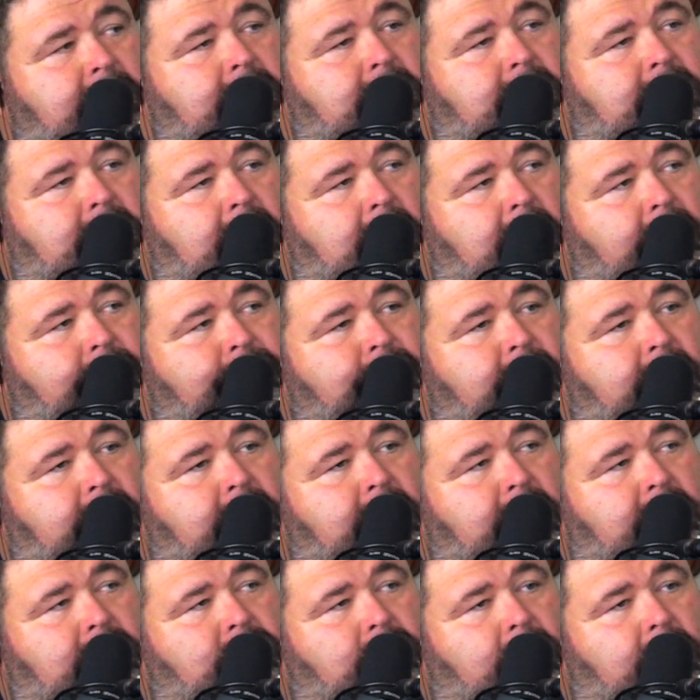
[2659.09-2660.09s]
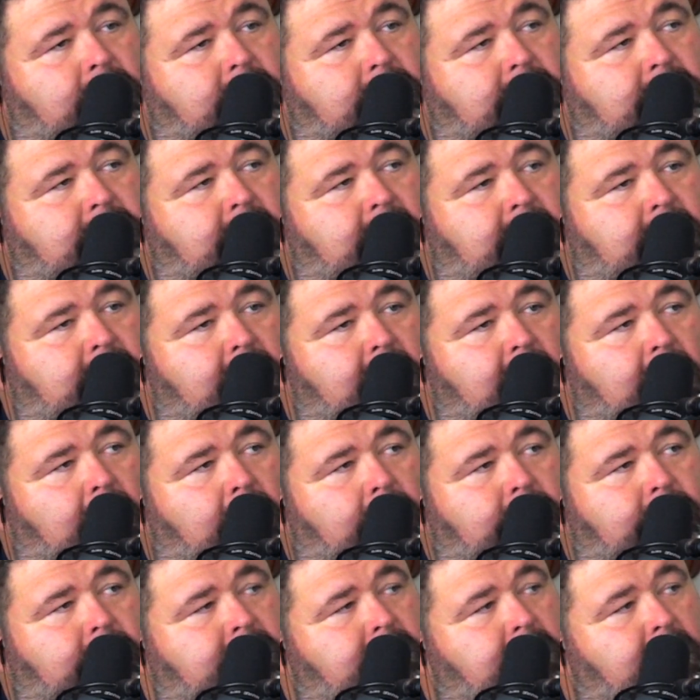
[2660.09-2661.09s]
eating stuff that does well sitting
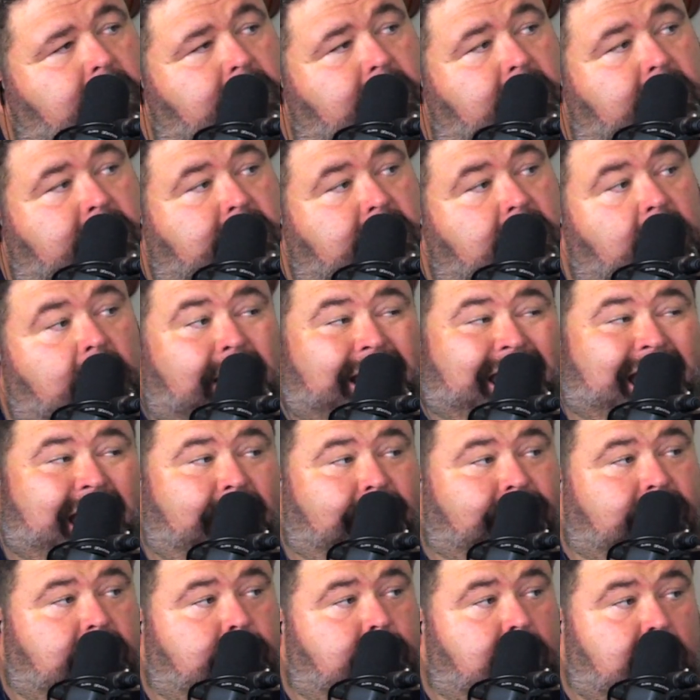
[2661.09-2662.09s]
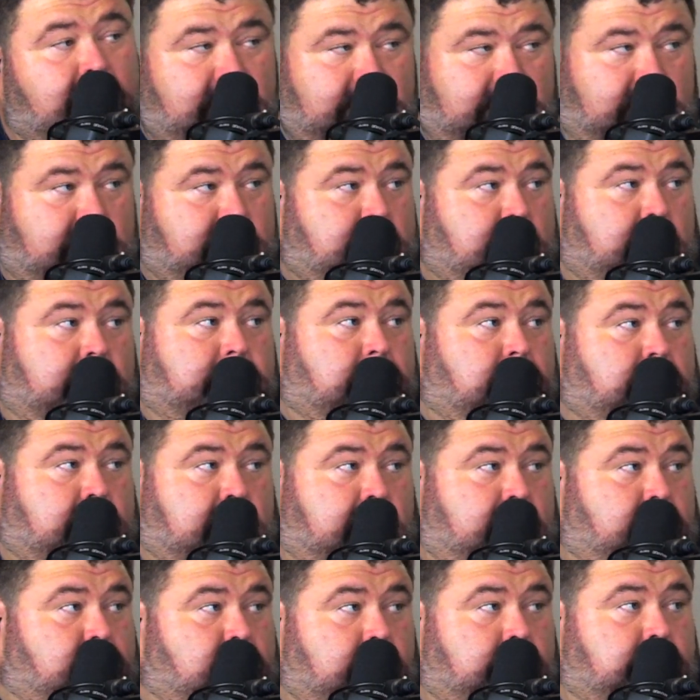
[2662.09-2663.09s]
out that doesn't necessarily have to be that does
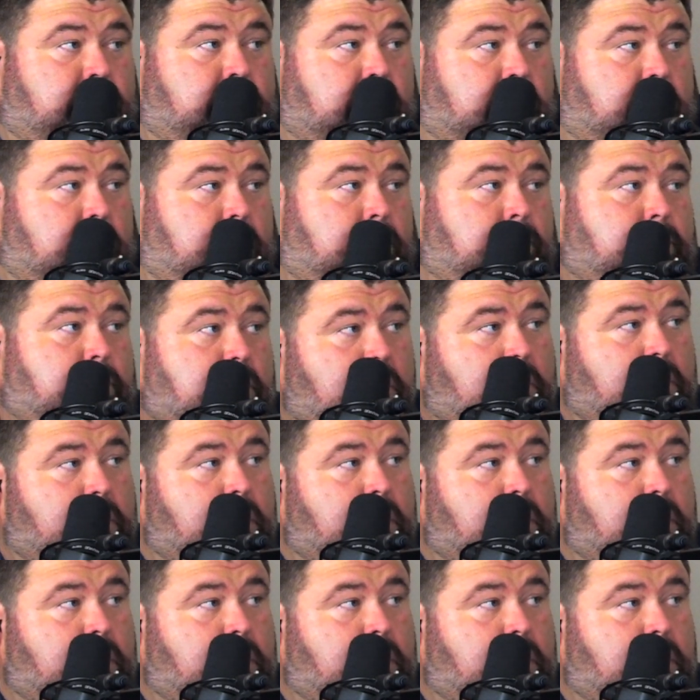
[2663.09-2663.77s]
okay room temp.